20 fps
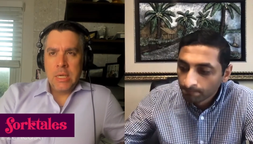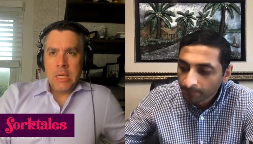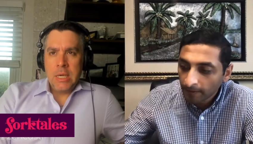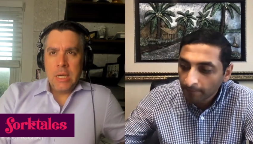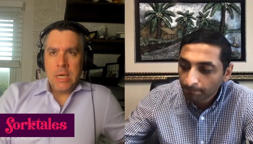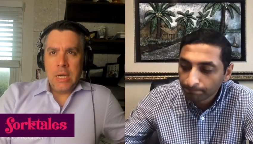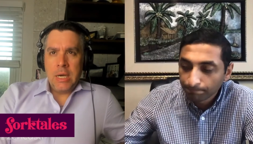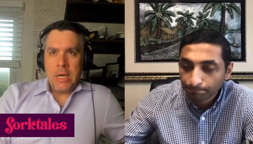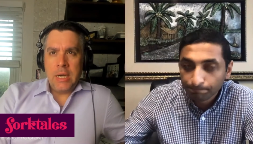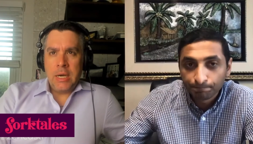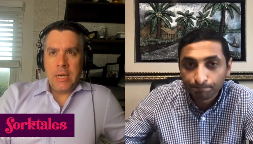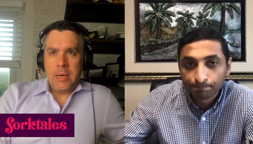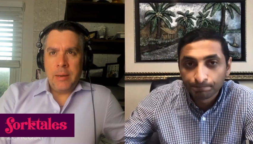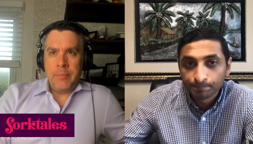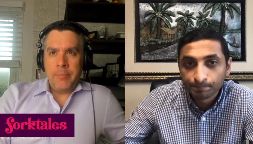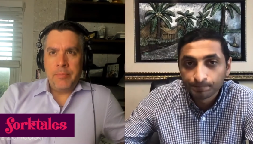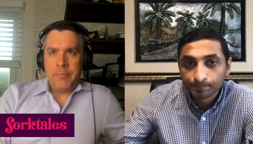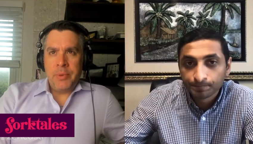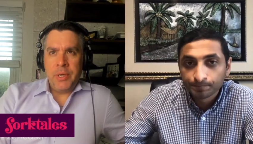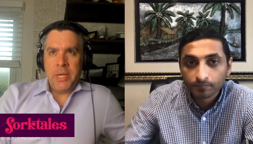Speaker 1: Yep.
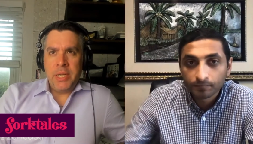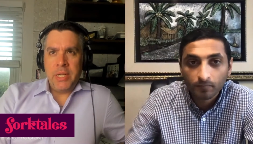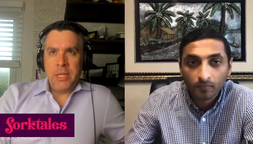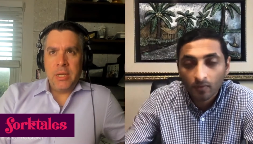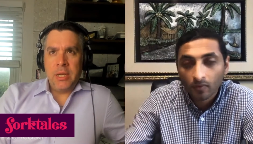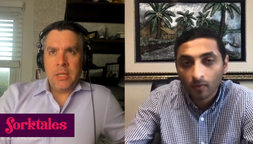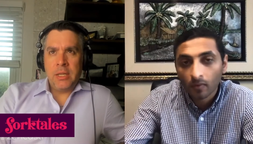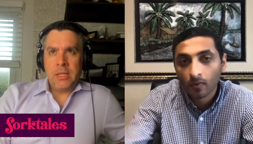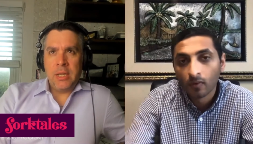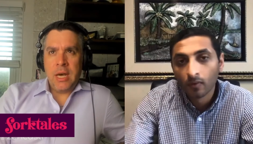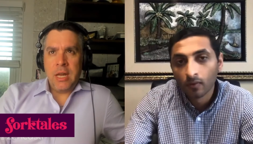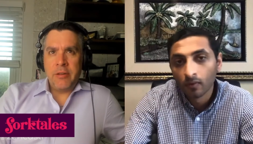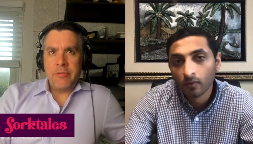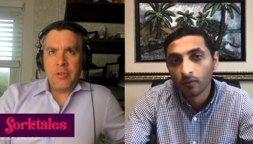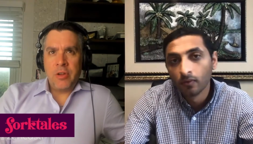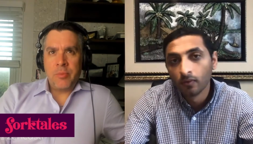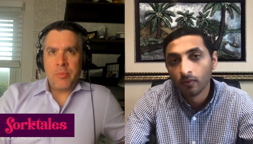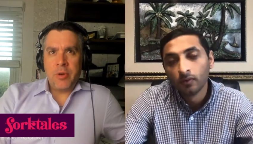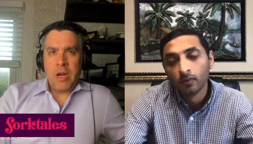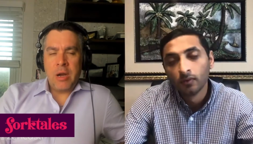Um, but a lot
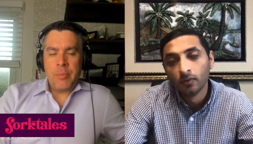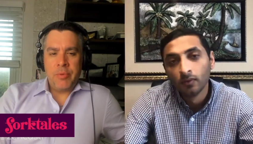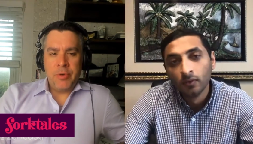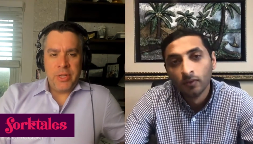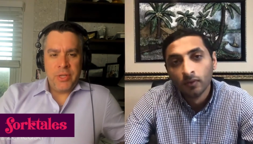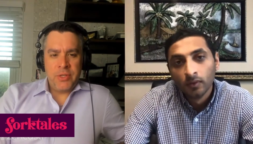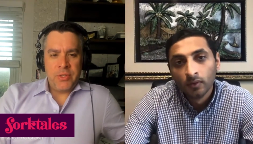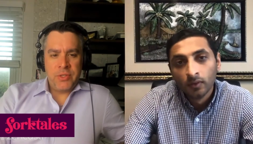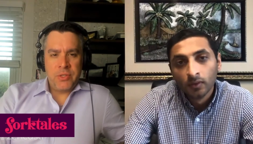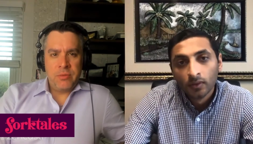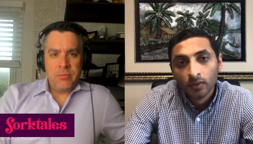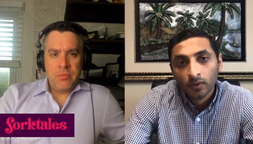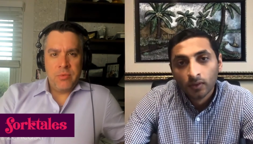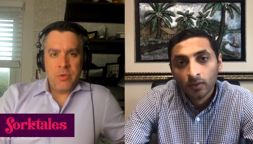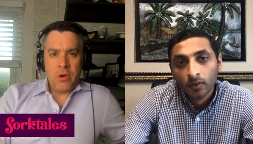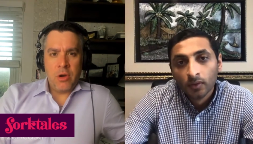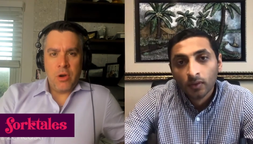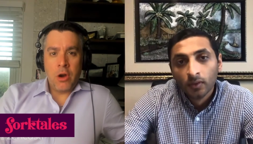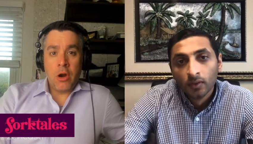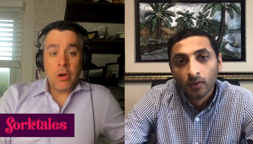of your properties
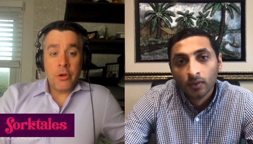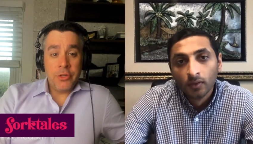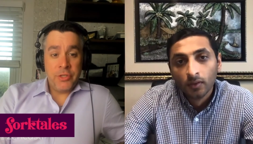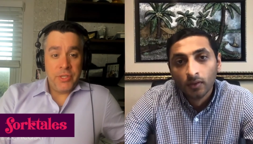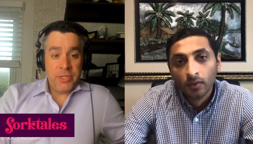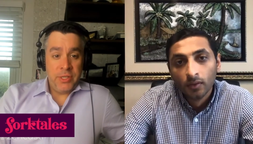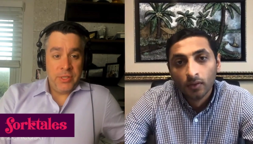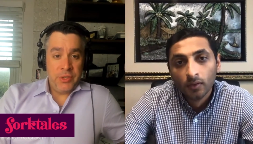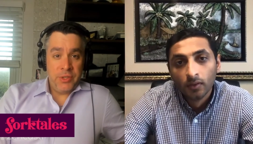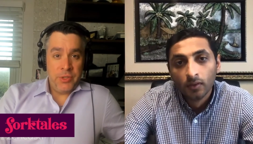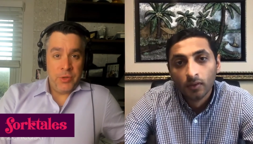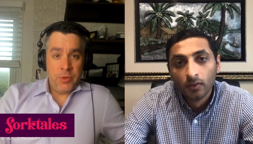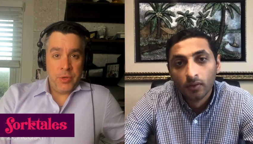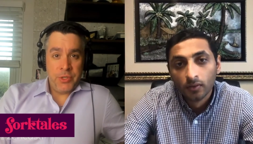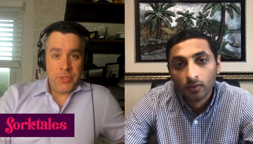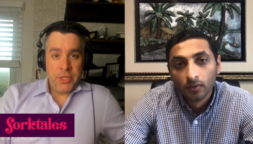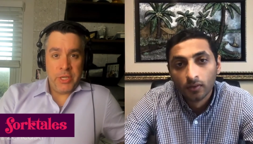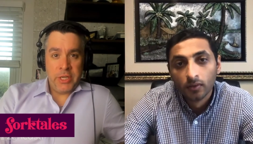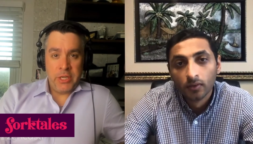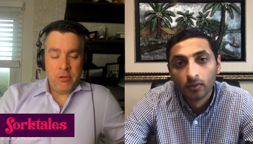aren't in
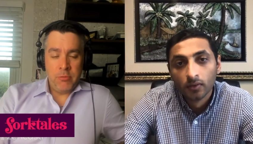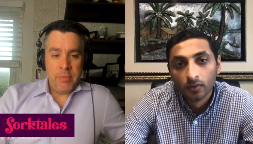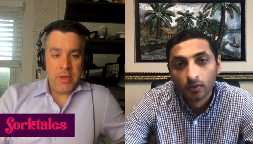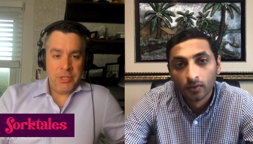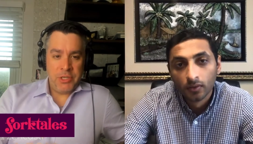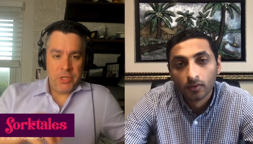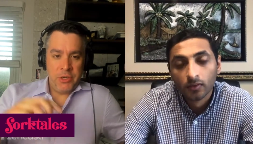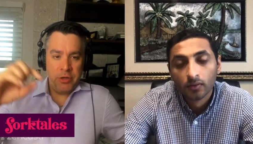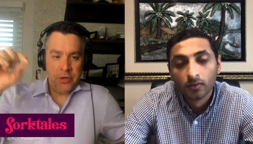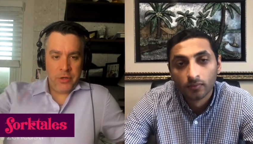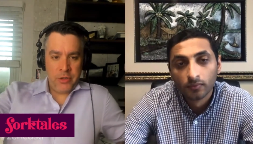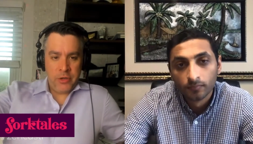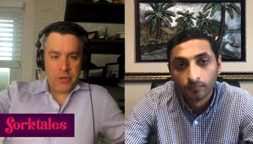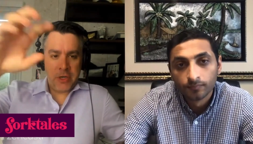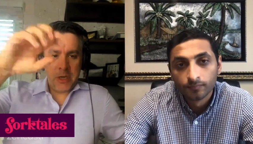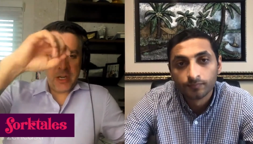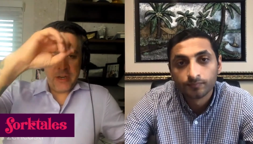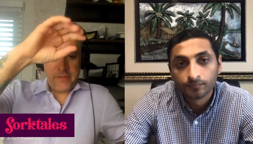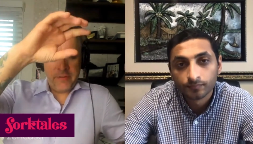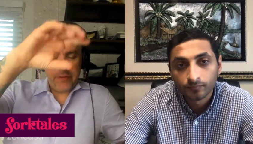Georgia. Like you mm-hmm. mentioned, you're, you're
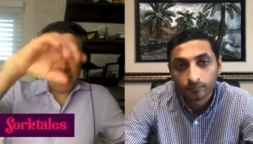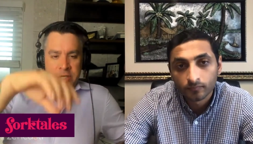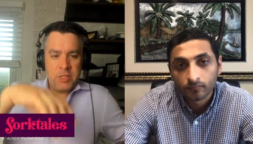kind of